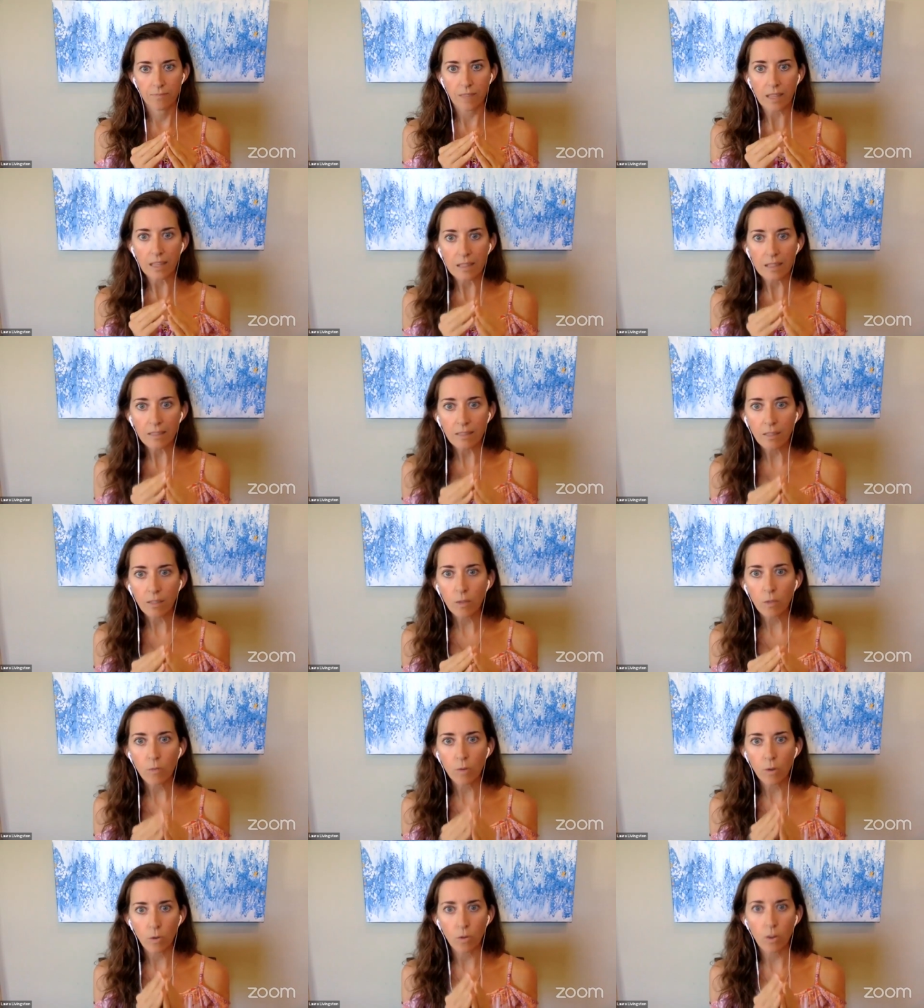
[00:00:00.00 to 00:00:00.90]
in the
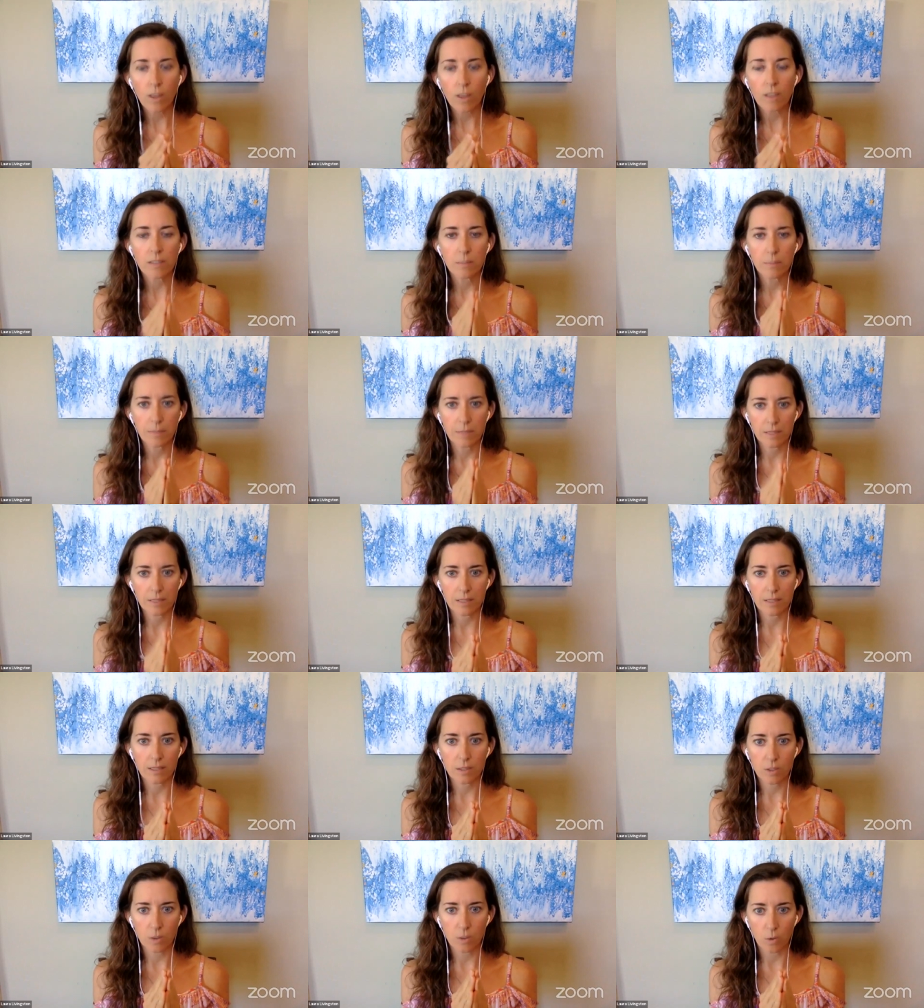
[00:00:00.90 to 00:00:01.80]
role as a
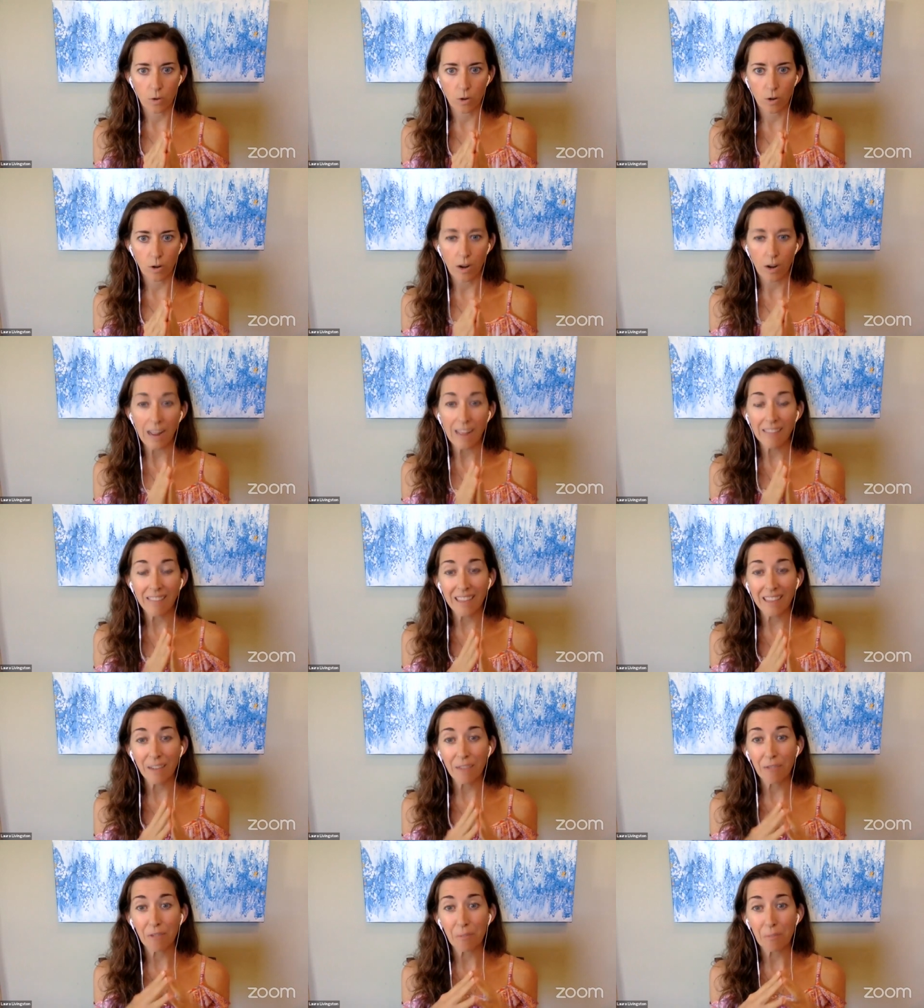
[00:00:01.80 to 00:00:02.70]
business owner, I
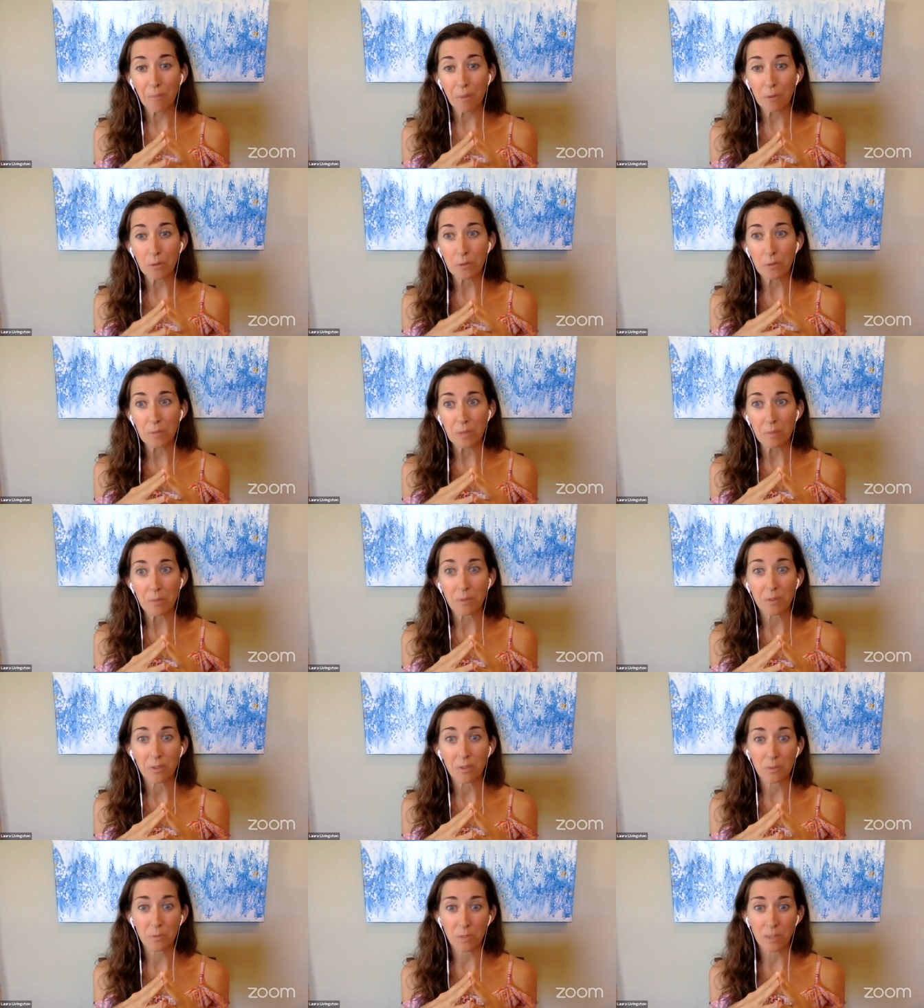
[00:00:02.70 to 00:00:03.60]
think for most people
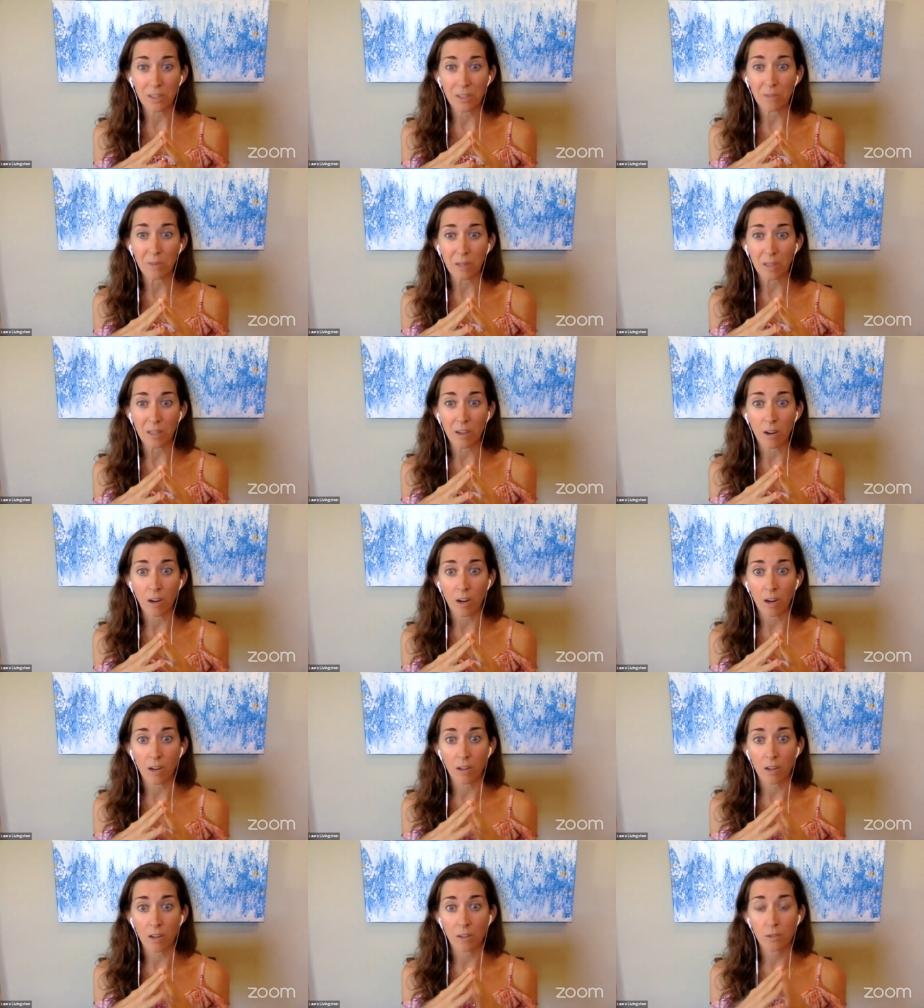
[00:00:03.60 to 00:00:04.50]
is really, really
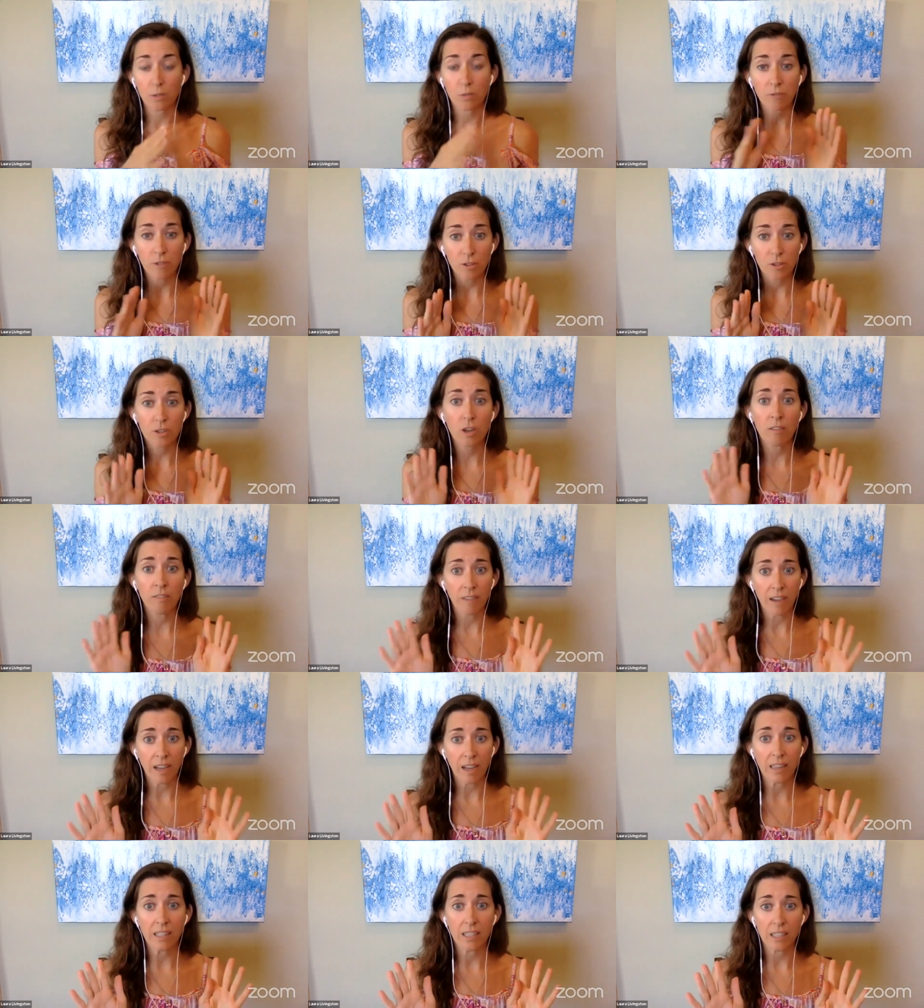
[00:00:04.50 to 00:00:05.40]
hard. So, first off,
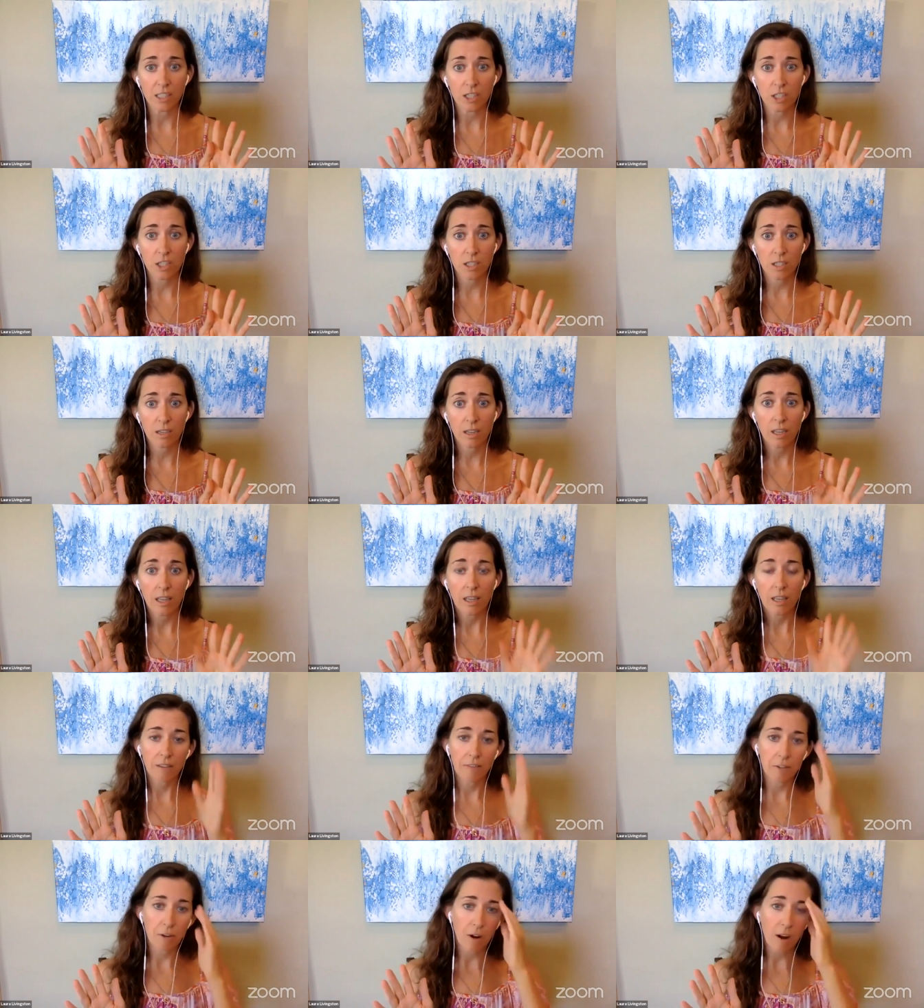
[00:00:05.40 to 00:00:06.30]
validation,
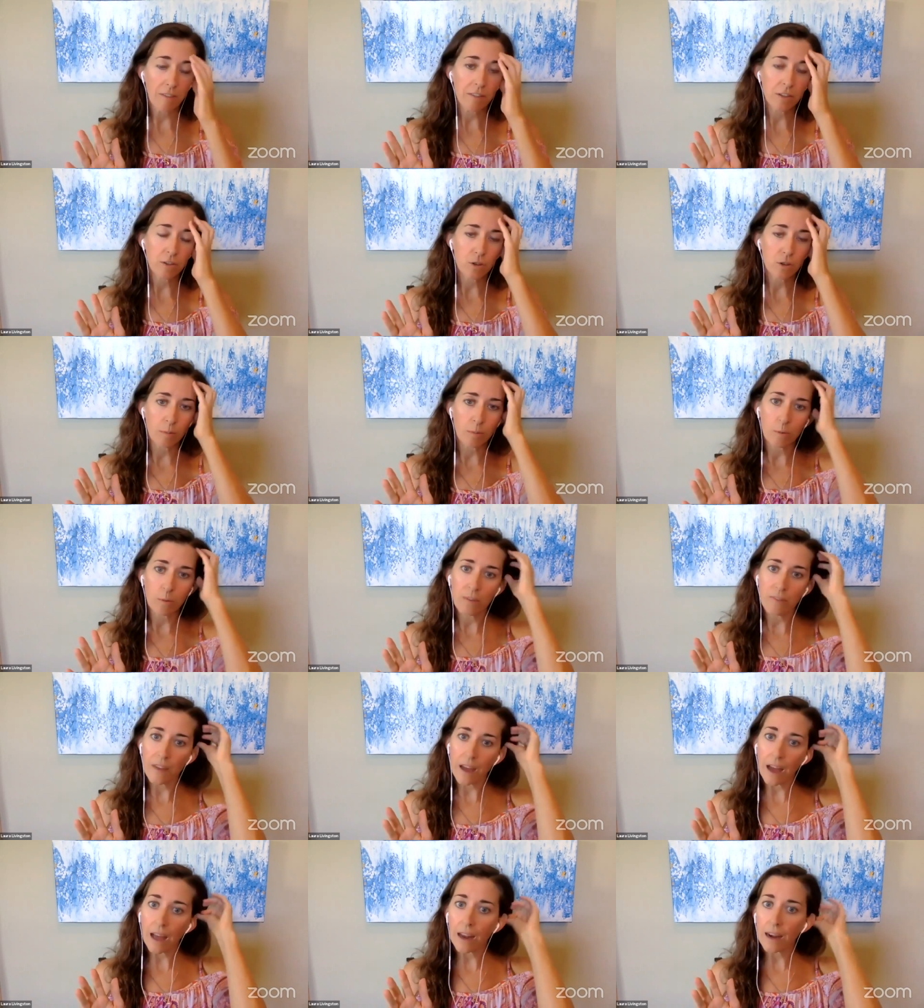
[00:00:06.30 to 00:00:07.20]
if you're having trouble
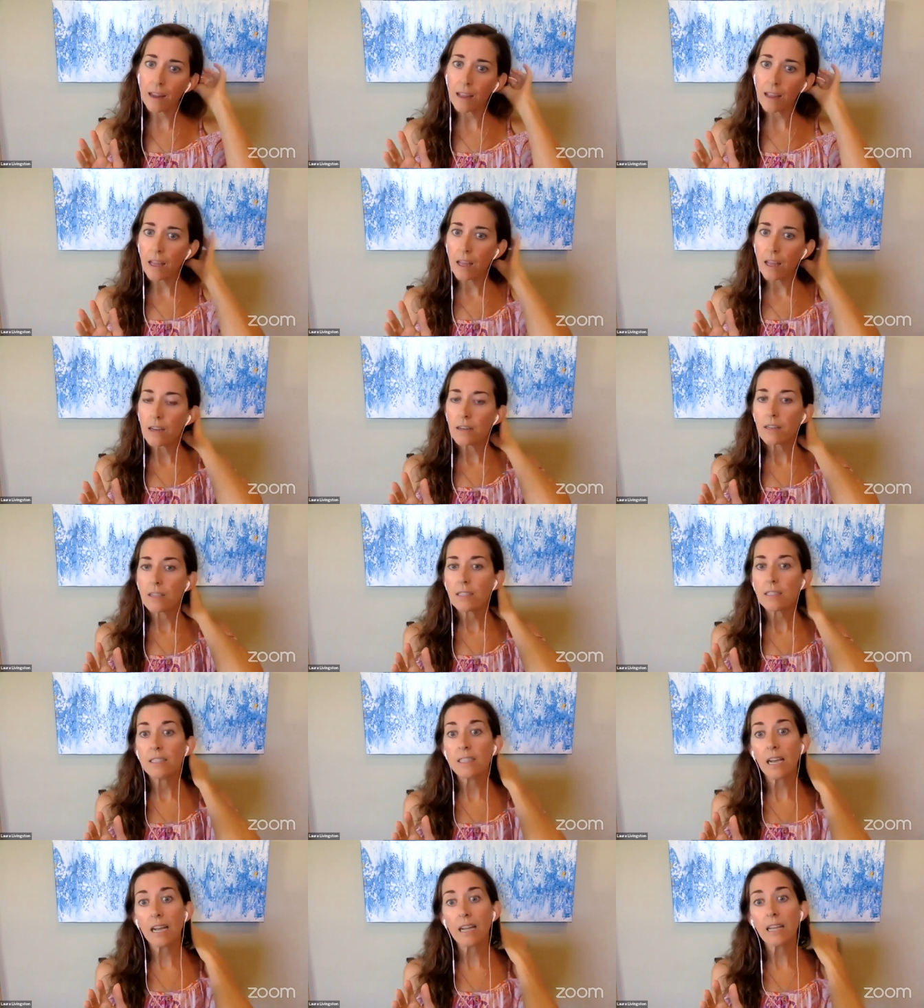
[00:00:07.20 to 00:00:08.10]
with that.
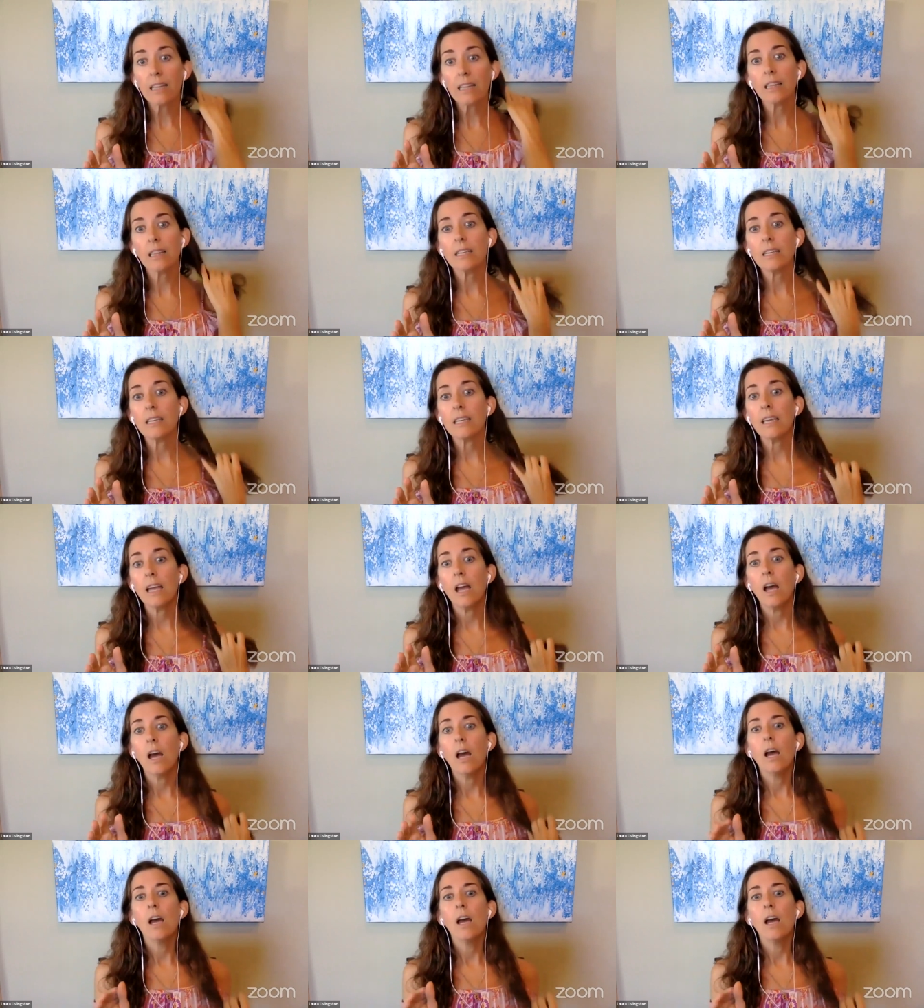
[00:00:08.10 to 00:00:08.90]
Secondly,